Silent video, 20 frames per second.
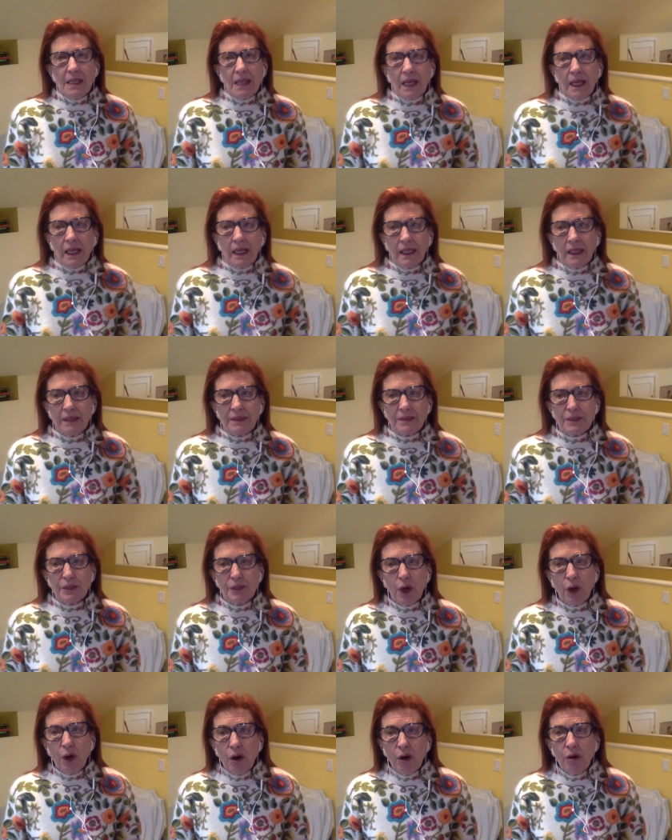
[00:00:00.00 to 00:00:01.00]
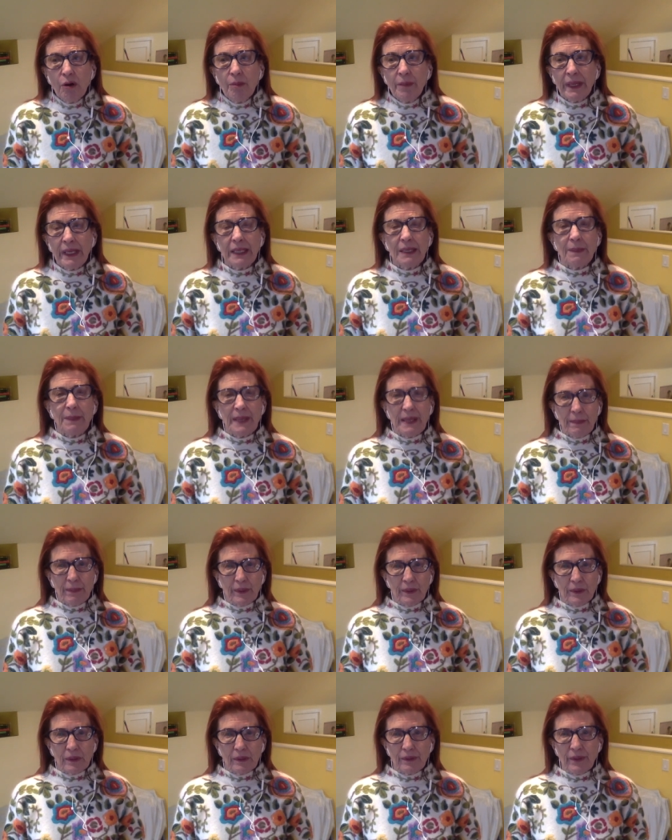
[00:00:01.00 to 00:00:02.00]
Uh, so many
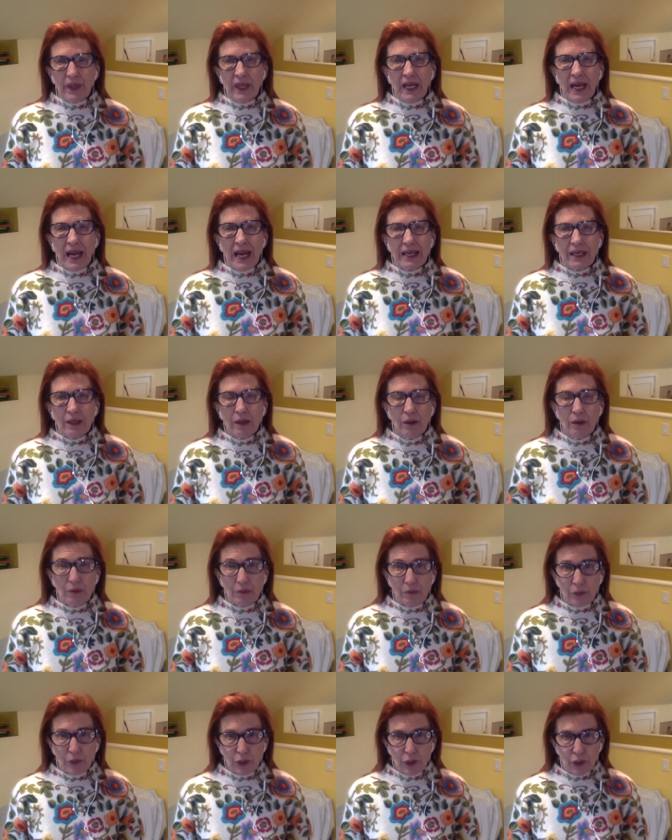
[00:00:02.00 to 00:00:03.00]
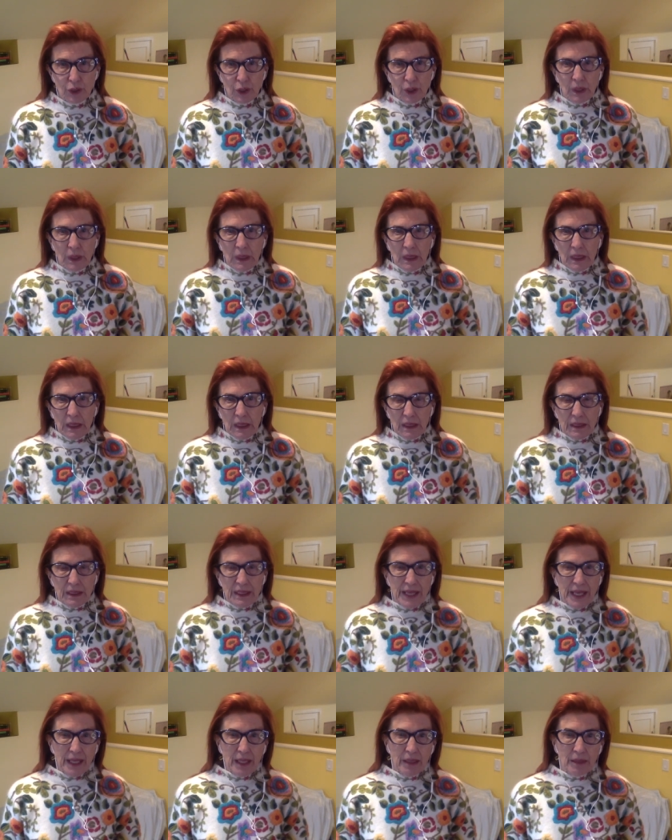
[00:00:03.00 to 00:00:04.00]
people that I coach
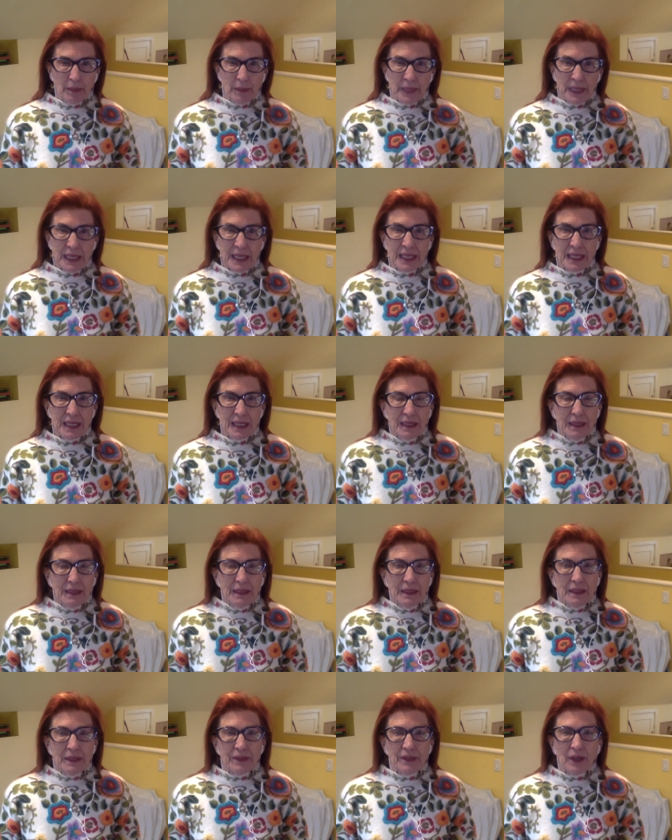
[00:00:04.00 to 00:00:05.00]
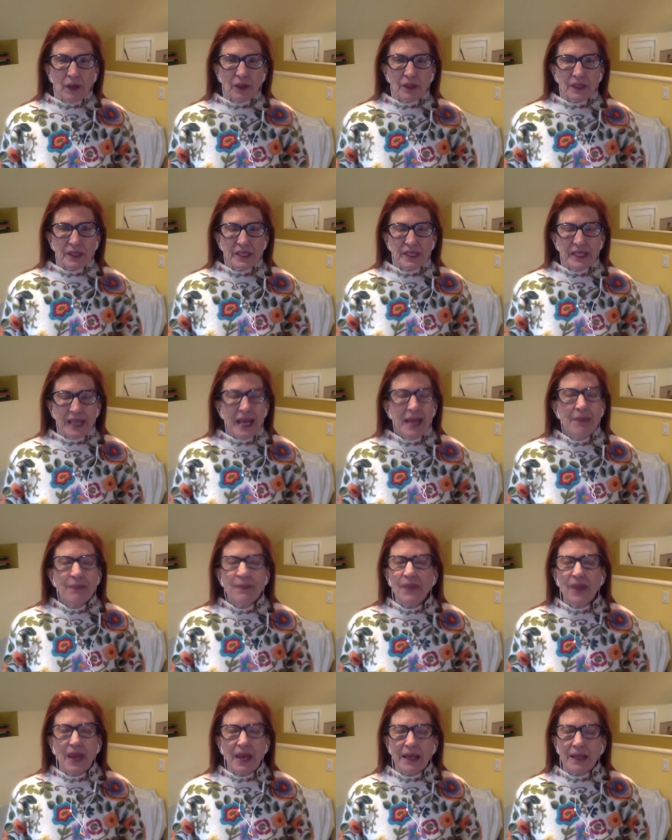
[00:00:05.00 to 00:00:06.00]
tell me the same
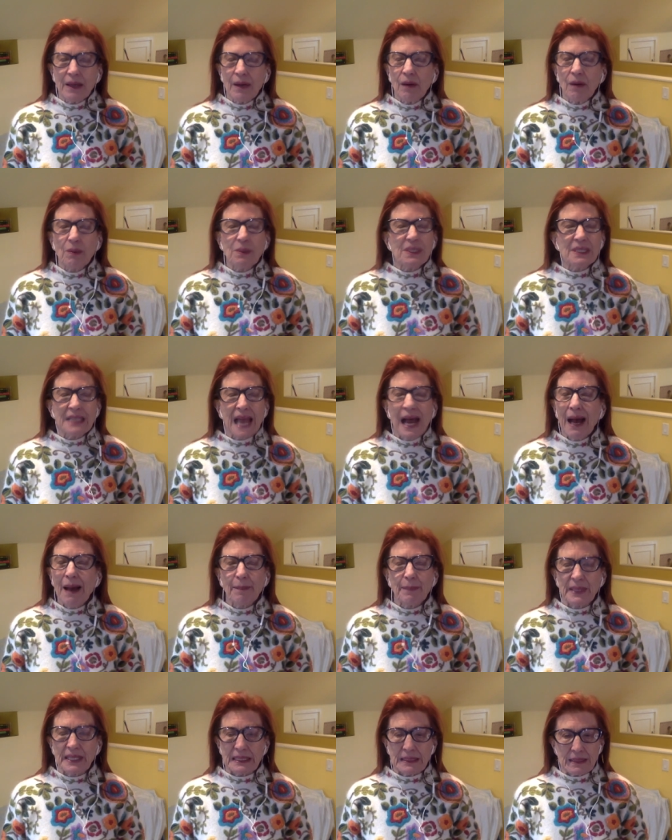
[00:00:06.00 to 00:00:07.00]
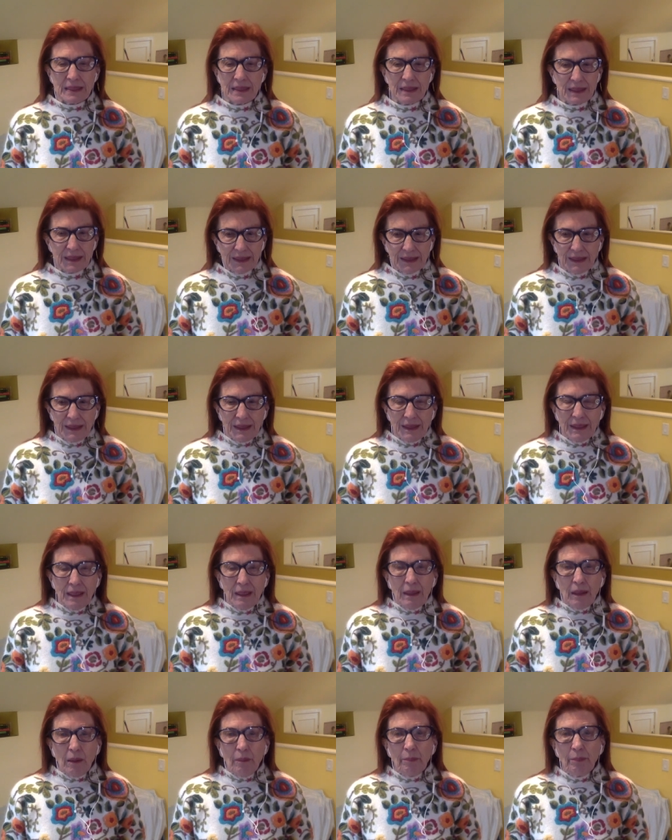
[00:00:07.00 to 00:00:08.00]
thing always happens.
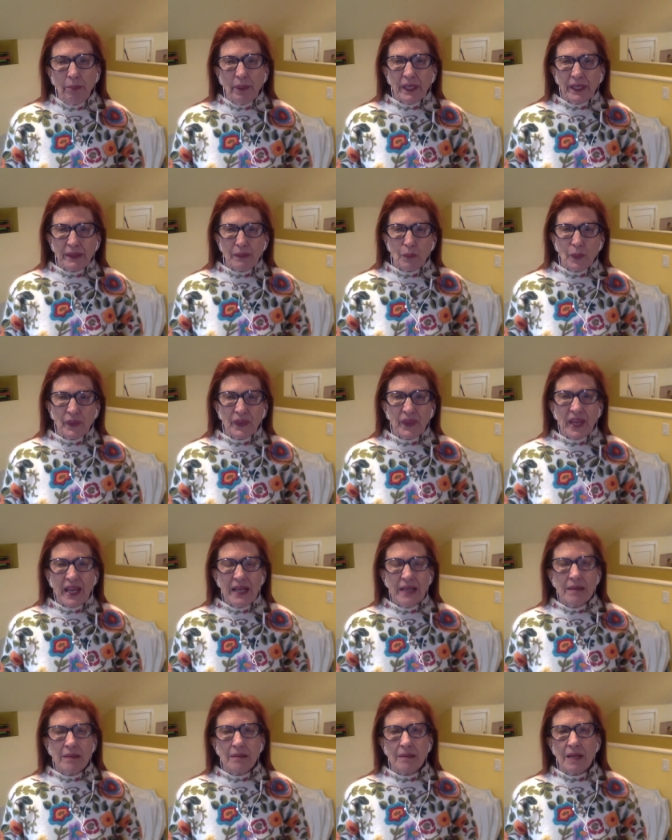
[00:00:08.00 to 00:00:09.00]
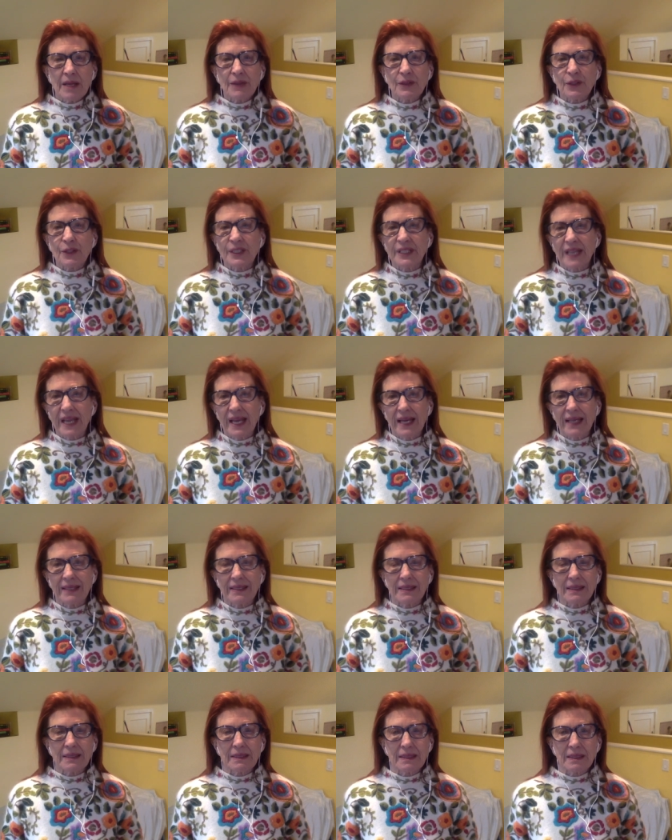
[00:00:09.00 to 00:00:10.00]
But what they don't understand
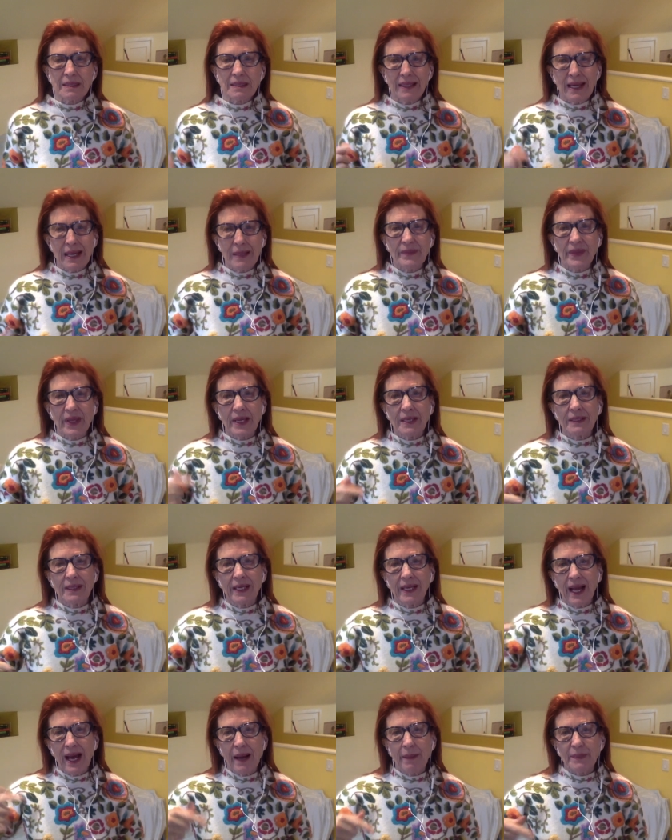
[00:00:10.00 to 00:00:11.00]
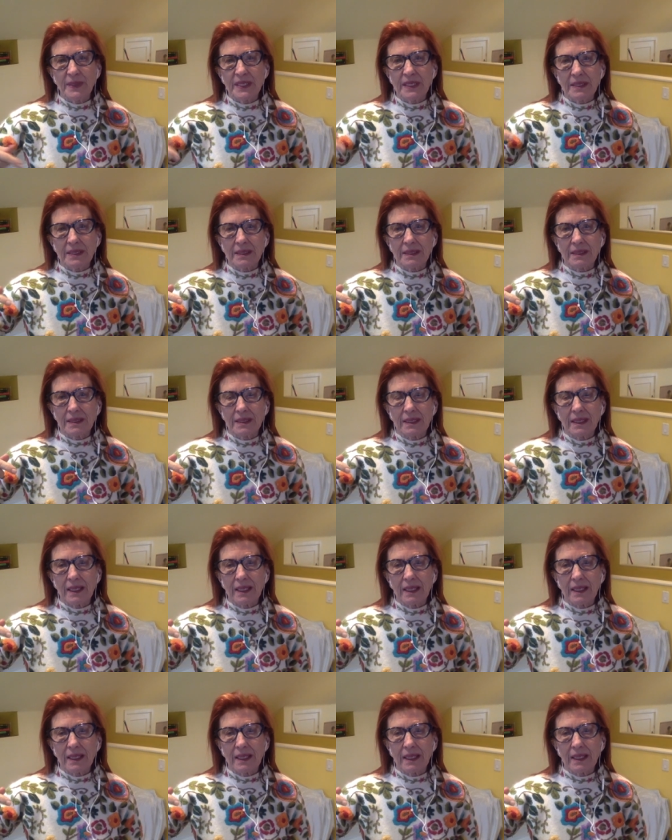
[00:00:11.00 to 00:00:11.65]
is the same thing that happens